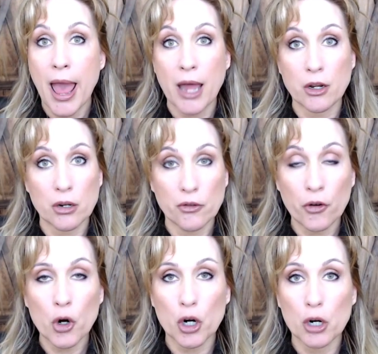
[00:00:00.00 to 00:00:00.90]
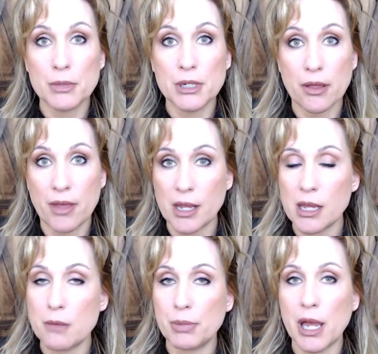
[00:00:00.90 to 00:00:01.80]
and confirmed that
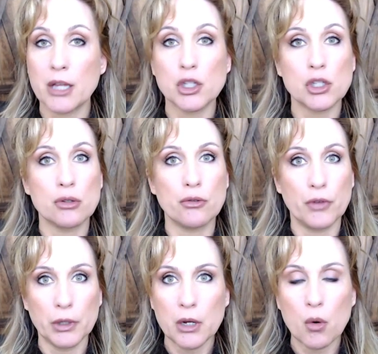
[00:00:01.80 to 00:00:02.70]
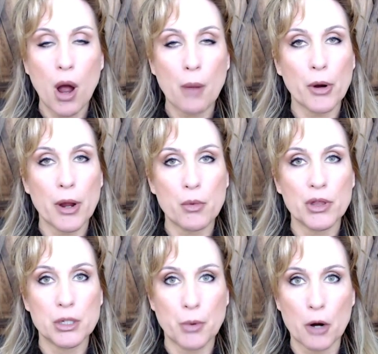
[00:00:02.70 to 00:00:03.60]
he plans to fully cooperate
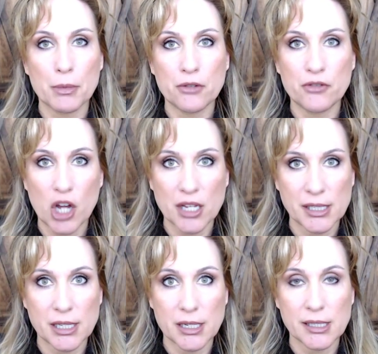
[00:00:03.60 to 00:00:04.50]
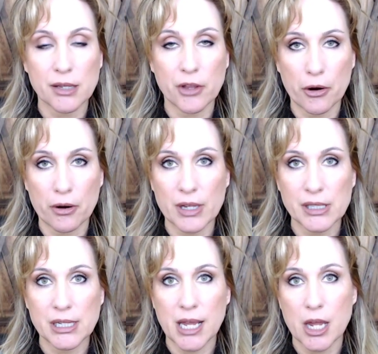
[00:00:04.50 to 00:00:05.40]
with the Department of Justice and their
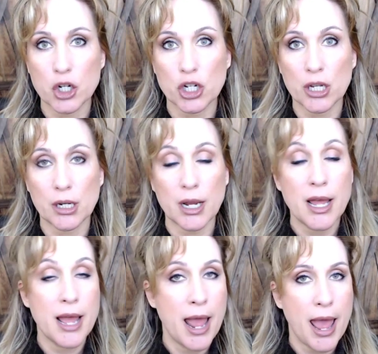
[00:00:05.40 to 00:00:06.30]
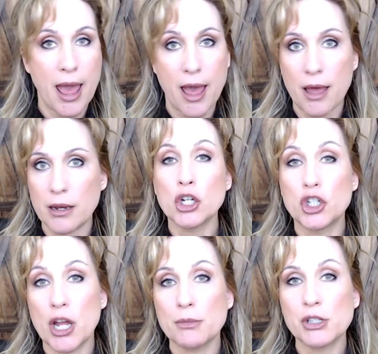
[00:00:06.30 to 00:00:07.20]
investigation and
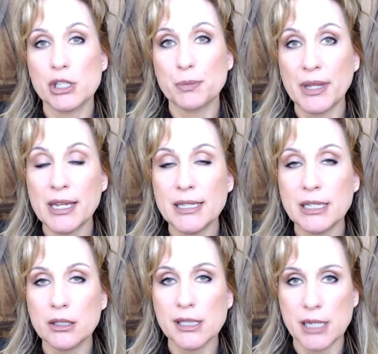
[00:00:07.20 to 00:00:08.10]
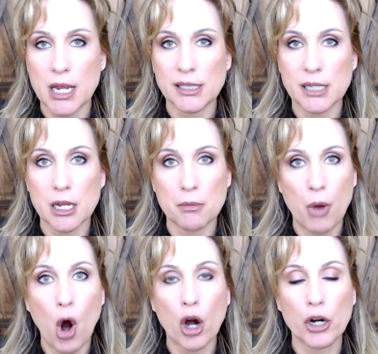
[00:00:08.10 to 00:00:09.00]
James's plea deal states in
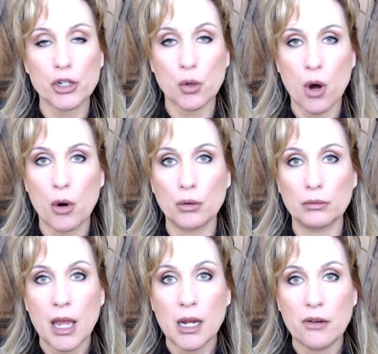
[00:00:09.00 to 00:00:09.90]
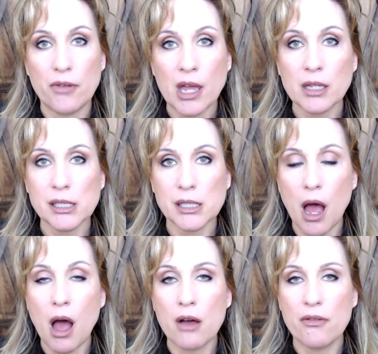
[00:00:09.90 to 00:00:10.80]
part, quote, in advance
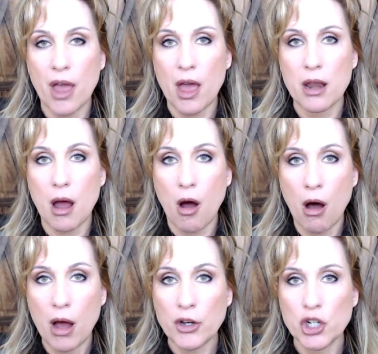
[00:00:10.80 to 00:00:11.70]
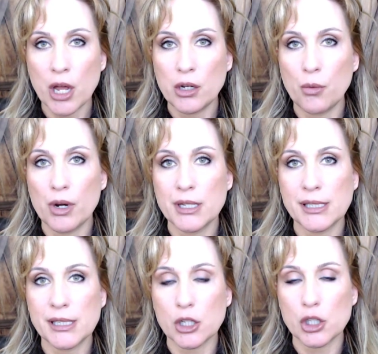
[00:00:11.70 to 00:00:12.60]
of and on January
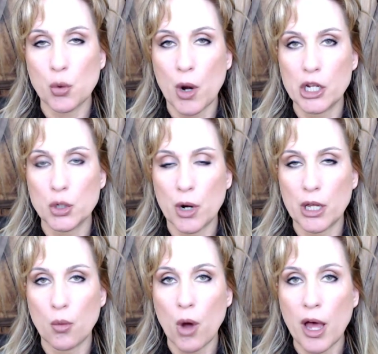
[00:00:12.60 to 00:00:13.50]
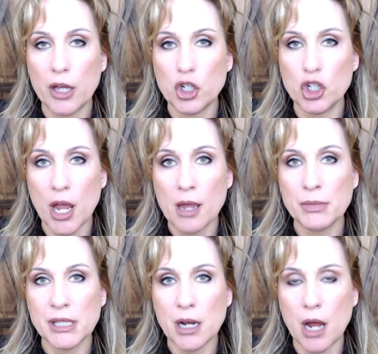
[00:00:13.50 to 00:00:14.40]
6, 2021,
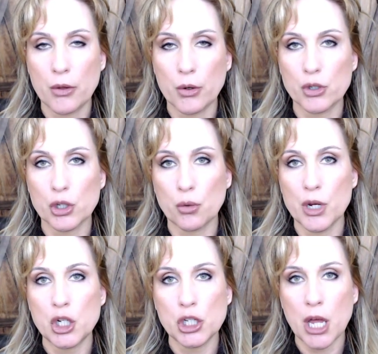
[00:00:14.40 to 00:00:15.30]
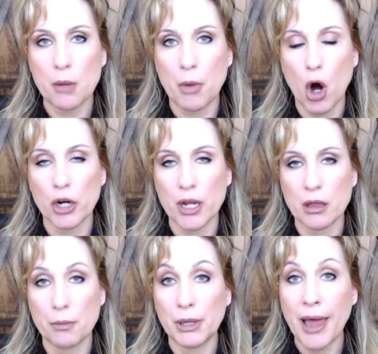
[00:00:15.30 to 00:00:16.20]
James and others agreed to take part
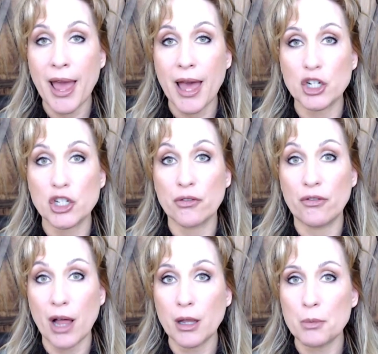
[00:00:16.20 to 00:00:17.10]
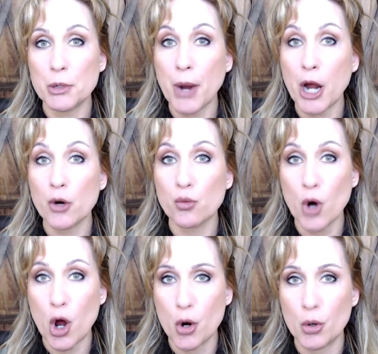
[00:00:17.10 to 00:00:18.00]
in the plan developed by
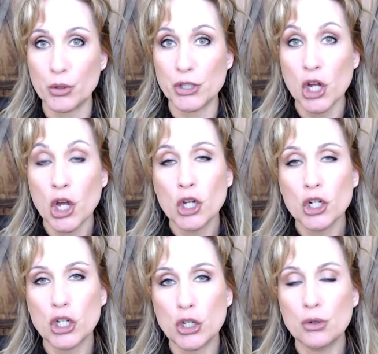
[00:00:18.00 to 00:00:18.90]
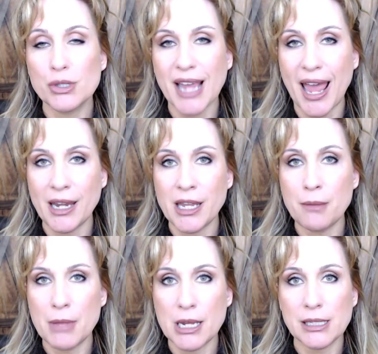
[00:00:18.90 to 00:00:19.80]
Rhodes to use
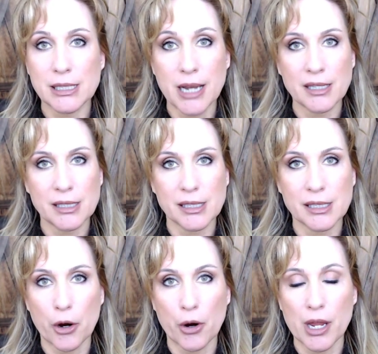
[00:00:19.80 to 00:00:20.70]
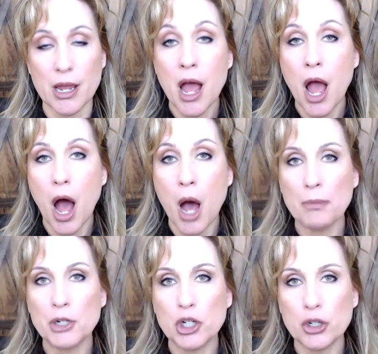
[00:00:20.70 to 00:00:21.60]
any means necessary
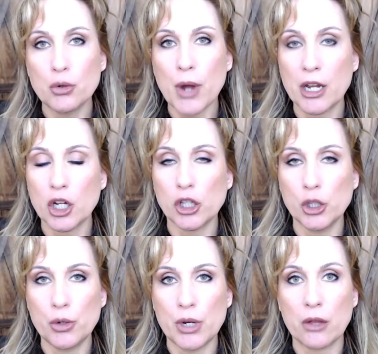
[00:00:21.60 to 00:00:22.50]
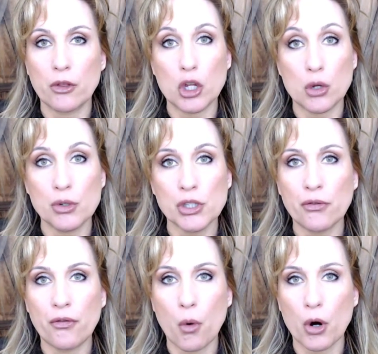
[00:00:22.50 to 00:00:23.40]
up to and including the use
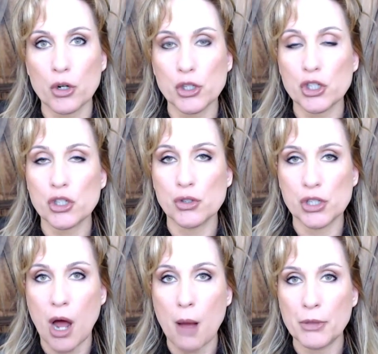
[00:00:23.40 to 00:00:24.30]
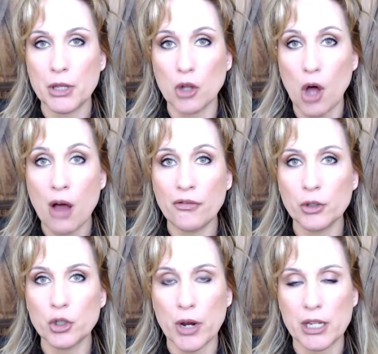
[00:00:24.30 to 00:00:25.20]
of force to stop the
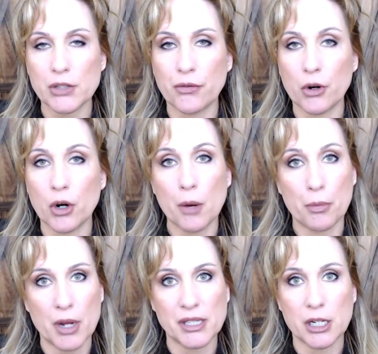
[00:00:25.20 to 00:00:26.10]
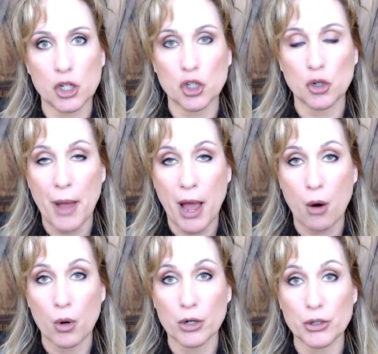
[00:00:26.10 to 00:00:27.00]
lawful transfer of presidential
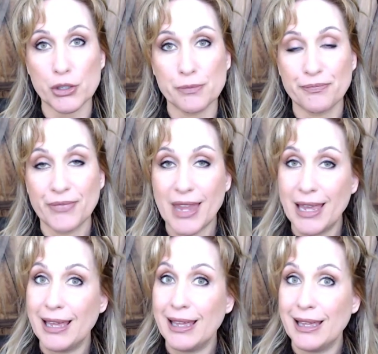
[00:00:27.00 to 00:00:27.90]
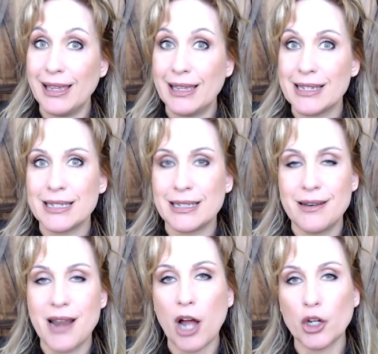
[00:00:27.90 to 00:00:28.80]
powers
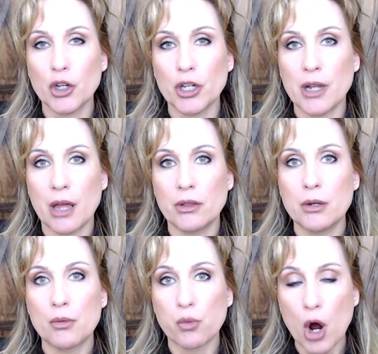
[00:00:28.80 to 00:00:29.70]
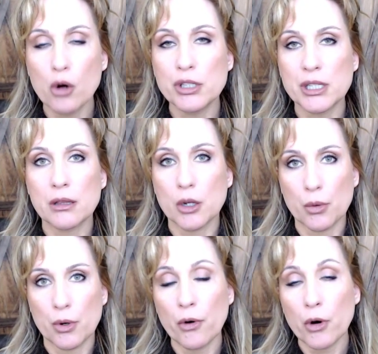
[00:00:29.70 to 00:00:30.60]
not good. And the Rhodes that they're
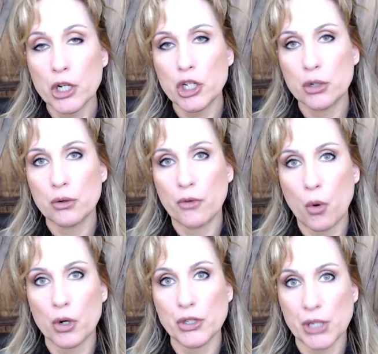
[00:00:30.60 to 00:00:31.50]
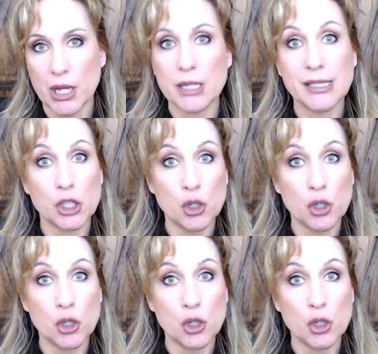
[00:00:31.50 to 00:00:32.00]
referring to, of course, is